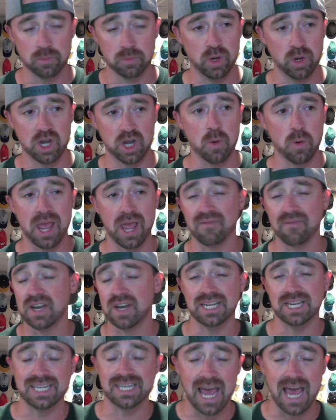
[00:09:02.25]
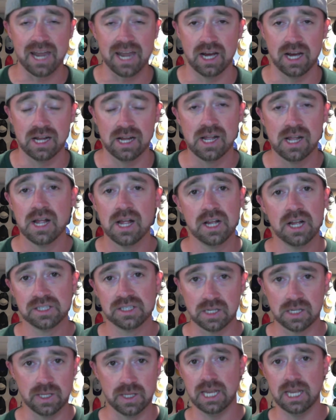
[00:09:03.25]
We don't have any data
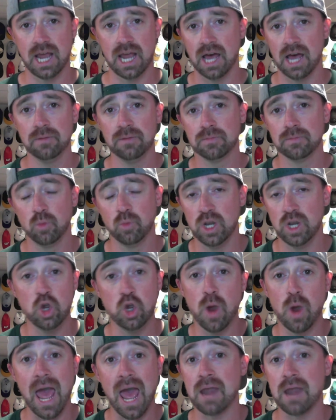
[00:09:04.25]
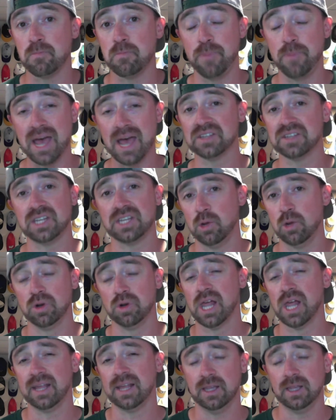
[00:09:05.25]
to lean on. We knew at best he would
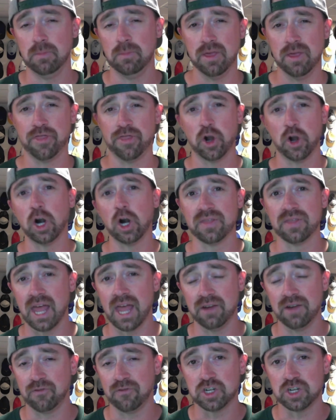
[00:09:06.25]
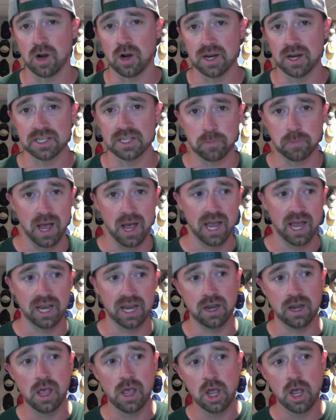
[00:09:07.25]
likely be third in line for targets
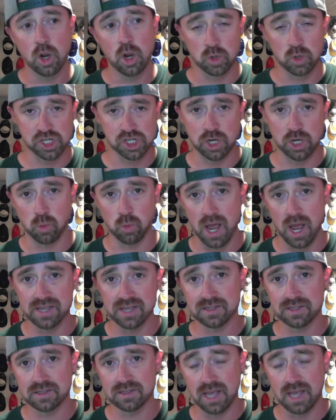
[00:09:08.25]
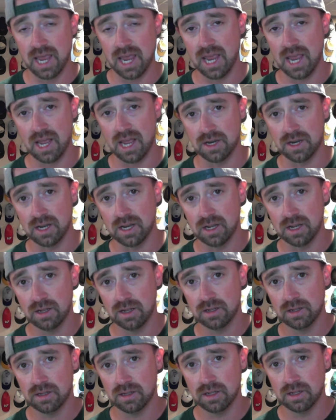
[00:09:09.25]
behind Rashee Rice and
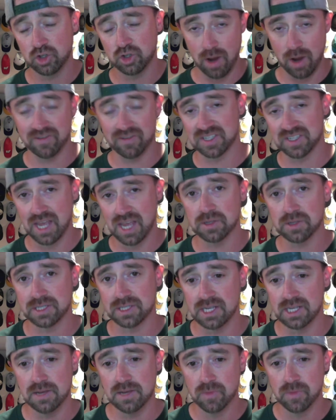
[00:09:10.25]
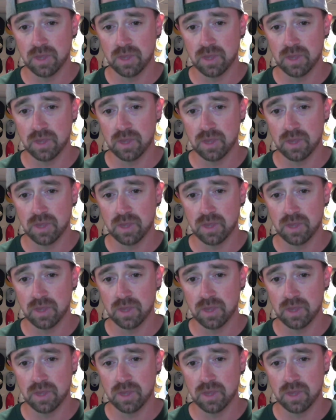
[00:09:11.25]
Travis Kelce.